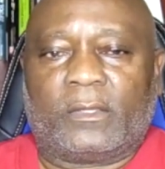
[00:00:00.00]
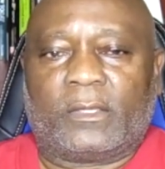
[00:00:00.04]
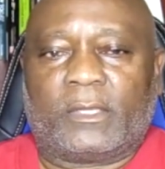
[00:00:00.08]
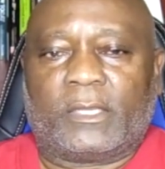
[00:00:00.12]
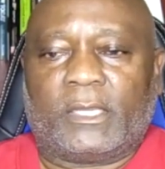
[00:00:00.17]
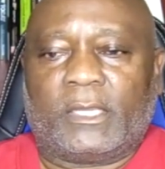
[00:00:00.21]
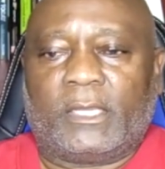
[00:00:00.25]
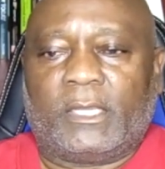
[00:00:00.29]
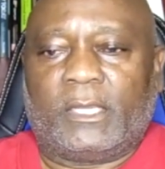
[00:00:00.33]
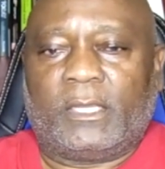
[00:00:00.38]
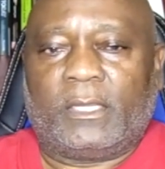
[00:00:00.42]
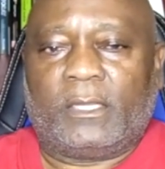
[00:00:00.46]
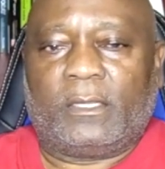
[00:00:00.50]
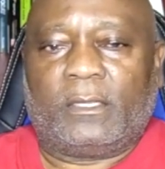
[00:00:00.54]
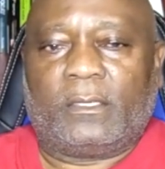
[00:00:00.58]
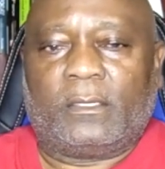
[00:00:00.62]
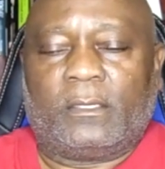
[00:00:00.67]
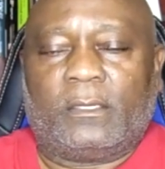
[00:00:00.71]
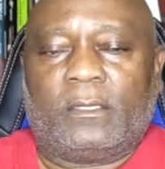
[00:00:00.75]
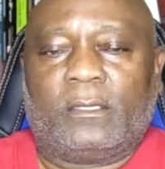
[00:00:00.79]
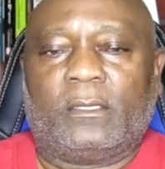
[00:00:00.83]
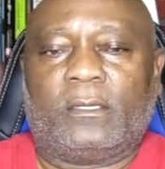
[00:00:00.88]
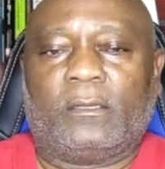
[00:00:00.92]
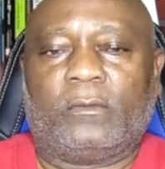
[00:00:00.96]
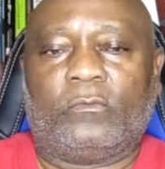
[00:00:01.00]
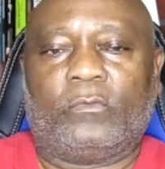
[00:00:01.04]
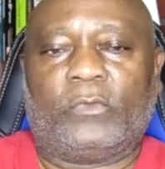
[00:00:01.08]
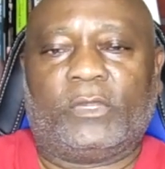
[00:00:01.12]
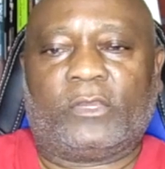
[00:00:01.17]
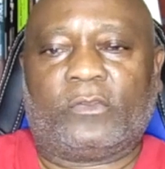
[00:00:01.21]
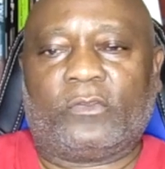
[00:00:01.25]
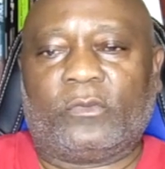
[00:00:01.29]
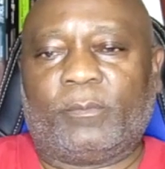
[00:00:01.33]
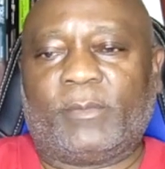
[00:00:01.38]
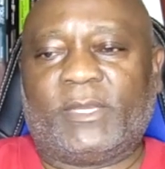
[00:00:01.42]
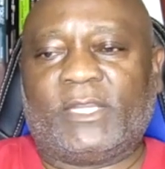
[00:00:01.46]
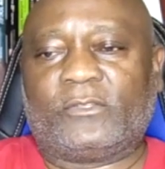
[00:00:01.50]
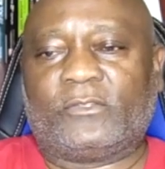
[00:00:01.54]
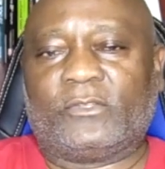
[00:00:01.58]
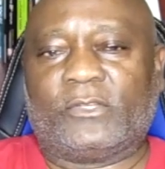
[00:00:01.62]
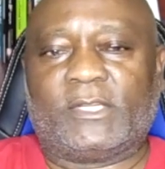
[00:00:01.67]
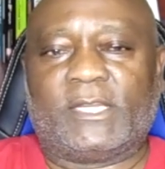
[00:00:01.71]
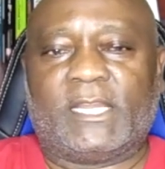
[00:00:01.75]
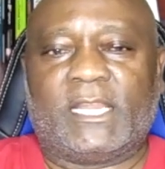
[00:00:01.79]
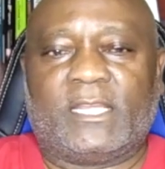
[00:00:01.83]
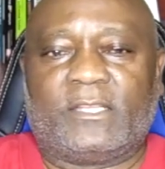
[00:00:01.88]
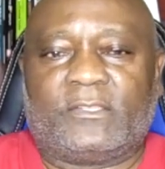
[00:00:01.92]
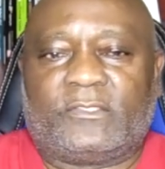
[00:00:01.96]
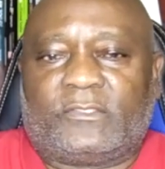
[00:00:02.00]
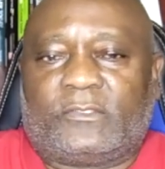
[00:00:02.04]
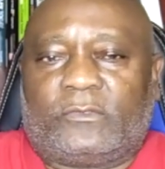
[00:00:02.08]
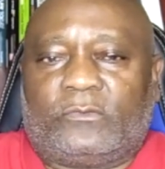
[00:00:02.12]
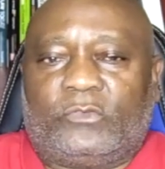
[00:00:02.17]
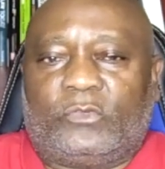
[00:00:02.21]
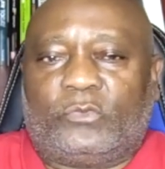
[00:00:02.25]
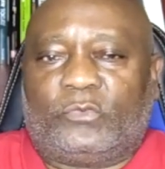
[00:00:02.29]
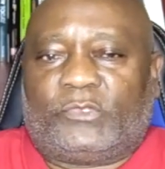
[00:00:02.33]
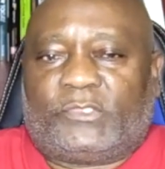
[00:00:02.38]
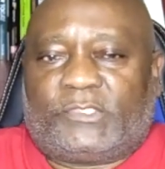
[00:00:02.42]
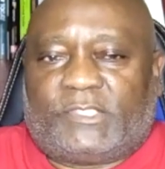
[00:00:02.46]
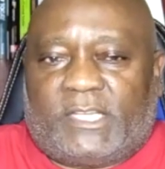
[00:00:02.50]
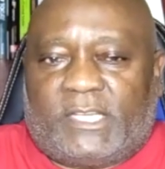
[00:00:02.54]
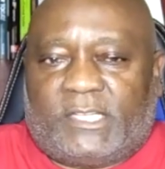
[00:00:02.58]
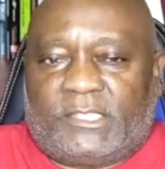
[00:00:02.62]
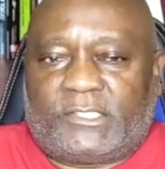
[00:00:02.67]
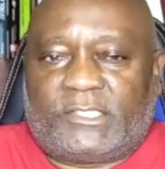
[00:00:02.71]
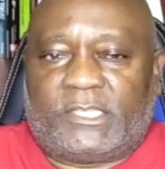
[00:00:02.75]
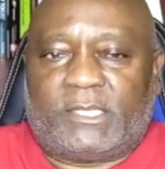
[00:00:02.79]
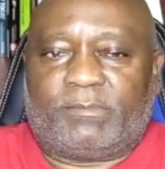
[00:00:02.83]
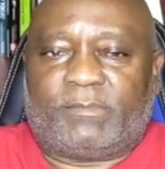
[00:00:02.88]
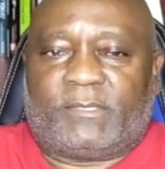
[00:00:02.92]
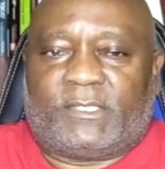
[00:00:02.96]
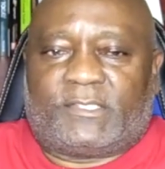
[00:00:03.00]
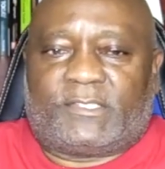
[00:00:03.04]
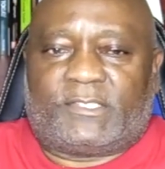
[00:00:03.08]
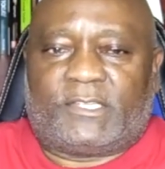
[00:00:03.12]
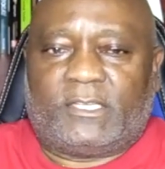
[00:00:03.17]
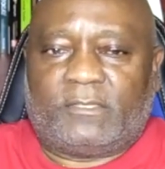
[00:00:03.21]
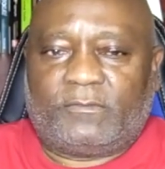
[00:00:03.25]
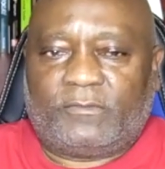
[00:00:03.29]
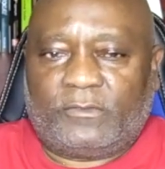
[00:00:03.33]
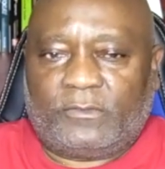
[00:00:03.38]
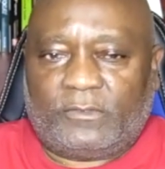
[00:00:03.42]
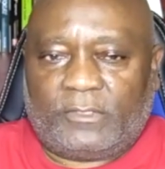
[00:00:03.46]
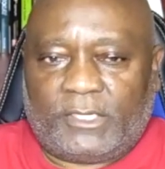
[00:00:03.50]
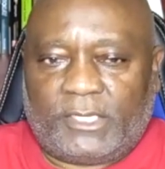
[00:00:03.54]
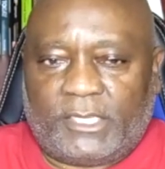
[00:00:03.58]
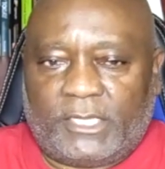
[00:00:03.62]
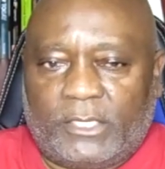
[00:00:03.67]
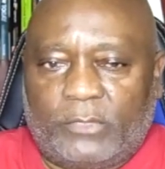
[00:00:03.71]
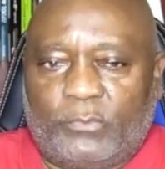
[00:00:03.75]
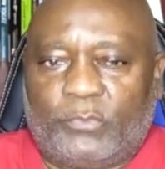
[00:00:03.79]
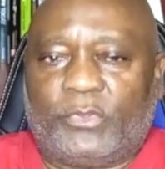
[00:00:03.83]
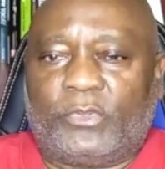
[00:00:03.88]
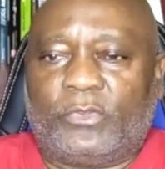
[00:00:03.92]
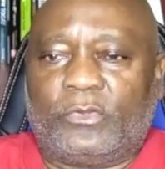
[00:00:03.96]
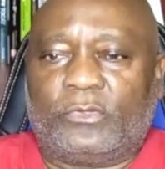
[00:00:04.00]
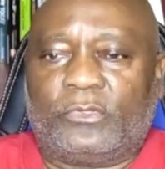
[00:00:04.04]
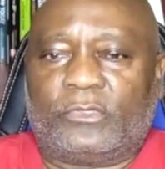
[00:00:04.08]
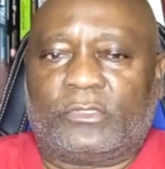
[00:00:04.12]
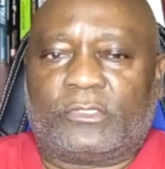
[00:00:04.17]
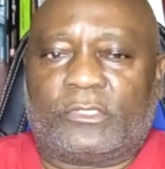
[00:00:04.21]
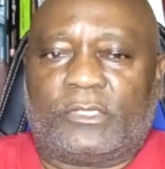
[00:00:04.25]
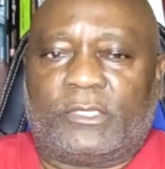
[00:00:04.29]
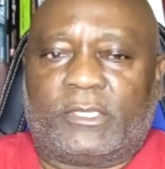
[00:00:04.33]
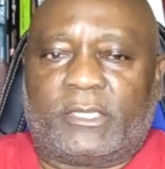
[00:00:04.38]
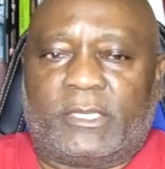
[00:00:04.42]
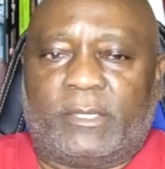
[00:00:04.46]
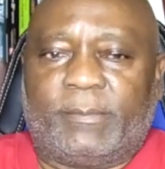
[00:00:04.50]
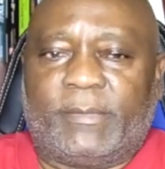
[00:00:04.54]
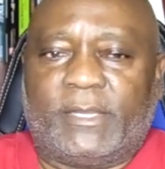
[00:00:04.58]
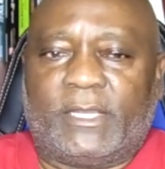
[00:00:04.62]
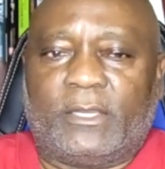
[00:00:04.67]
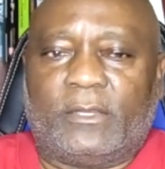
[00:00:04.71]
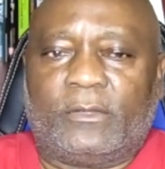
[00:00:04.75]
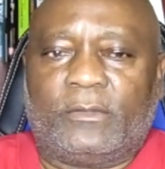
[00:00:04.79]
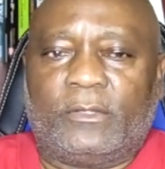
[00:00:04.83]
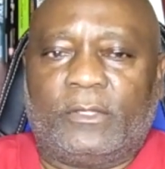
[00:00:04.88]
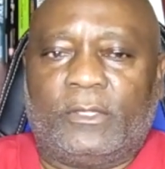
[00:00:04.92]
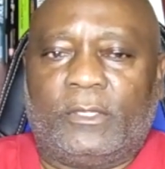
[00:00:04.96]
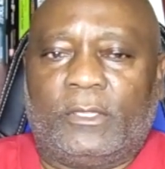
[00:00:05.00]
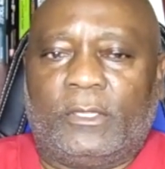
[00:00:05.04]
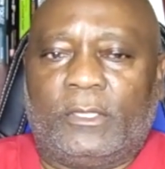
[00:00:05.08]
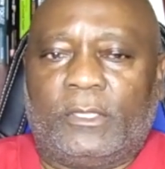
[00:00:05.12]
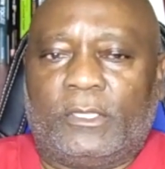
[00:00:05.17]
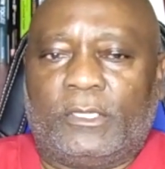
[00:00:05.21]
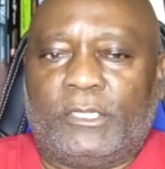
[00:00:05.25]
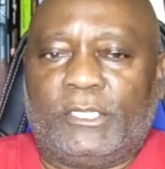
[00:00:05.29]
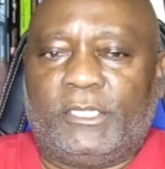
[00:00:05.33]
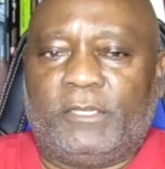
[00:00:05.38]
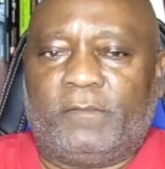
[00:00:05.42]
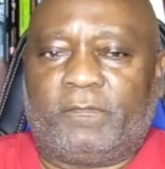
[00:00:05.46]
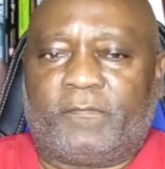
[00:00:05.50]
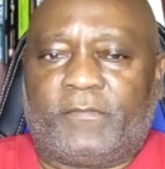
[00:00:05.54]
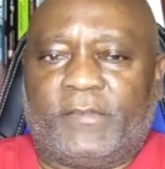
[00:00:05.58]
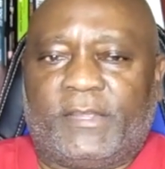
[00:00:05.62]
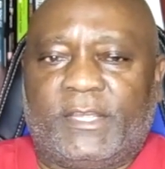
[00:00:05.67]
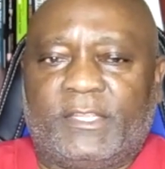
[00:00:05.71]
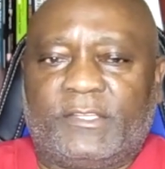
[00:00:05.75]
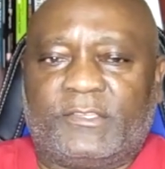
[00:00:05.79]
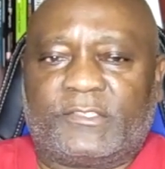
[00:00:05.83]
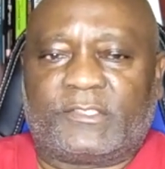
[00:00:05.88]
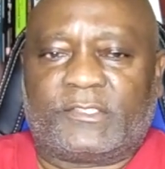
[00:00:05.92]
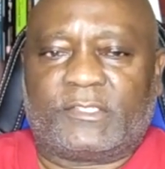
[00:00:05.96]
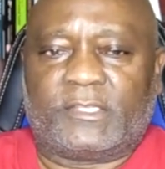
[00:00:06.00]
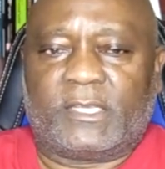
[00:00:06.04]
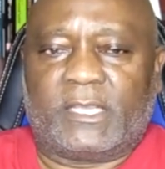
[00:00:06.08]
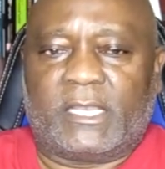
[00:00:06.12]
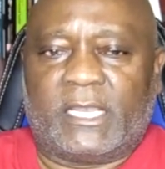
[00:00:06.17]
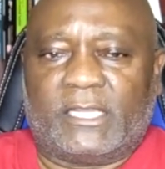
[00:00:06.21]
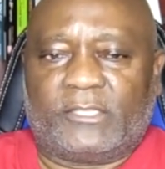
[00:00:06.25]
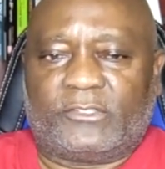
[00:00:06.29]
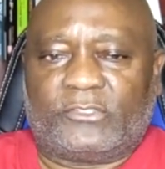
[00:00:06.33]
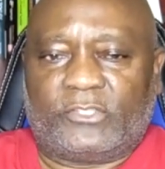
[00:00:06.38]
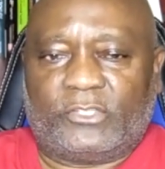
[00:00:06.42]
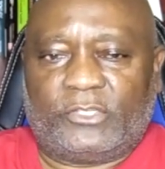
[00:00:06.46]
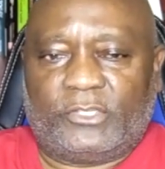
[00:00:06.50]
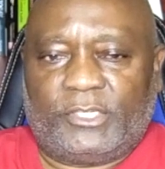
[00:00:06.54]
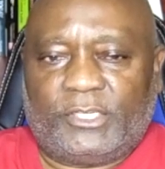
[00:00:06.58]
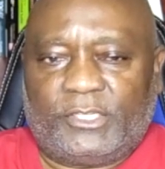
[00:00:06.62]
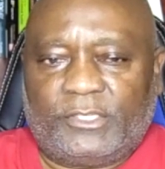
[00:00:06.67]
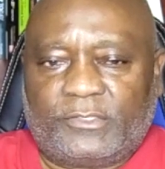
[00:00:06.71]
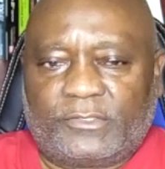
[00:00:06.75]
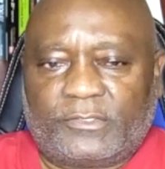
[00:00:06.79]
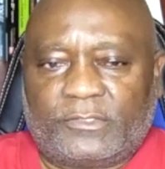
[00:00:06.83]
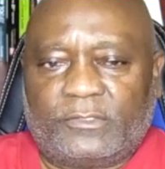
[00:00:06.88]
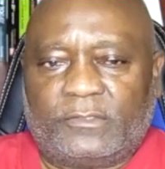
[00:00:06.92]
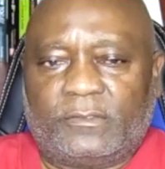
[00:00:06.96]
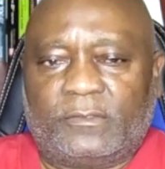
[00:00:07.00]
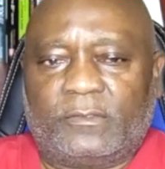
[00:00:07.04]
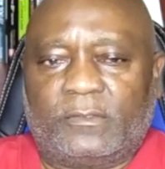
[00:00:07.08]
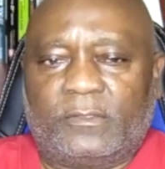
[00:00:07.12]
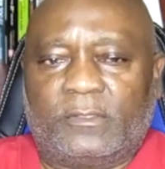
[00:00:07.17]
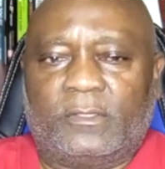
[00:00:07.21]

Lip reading: Okay, welcome back to class. We will start chapter 7. Here we're going to talk about defense attorneys.